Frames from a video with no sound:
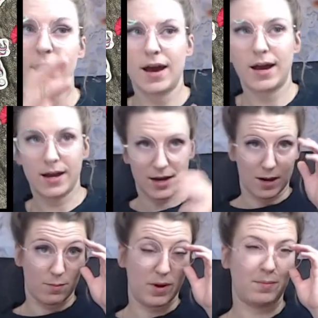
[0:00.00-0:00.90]

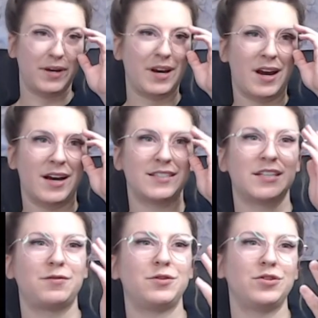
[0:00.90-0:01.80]
um, because
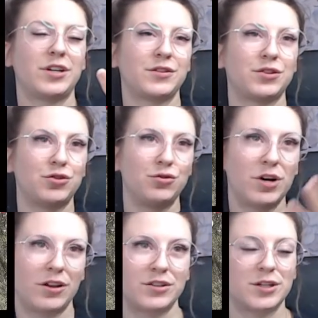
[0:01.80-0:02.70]
if you look at the two
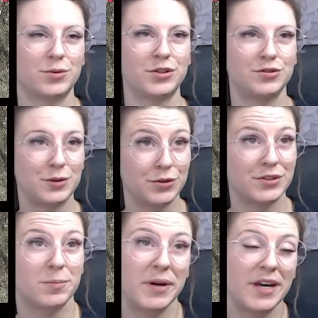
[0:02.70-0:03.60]
colors that we're using, we're
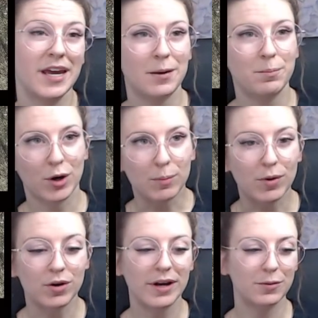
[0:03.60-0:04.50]
using pink and
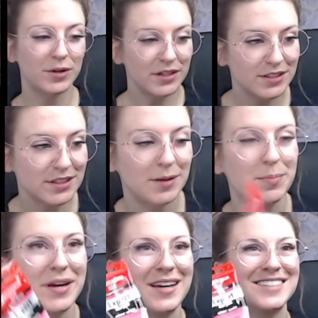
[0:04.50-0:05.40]
purple, and realistically,
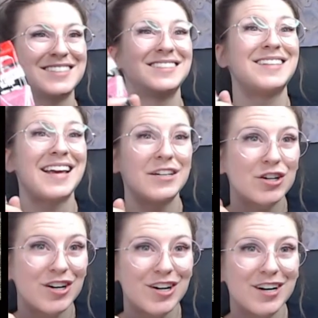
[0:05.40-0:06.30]
pink is
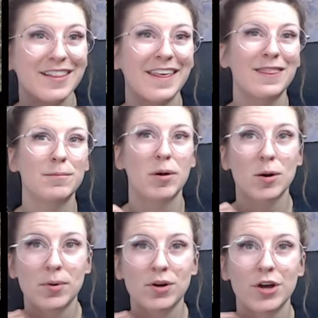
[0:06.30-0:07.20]
lighter than
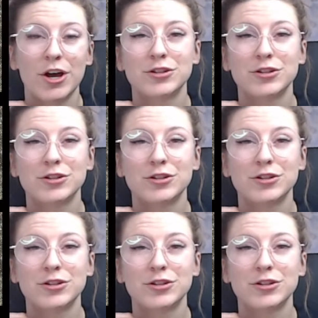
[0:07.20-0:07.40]
purple.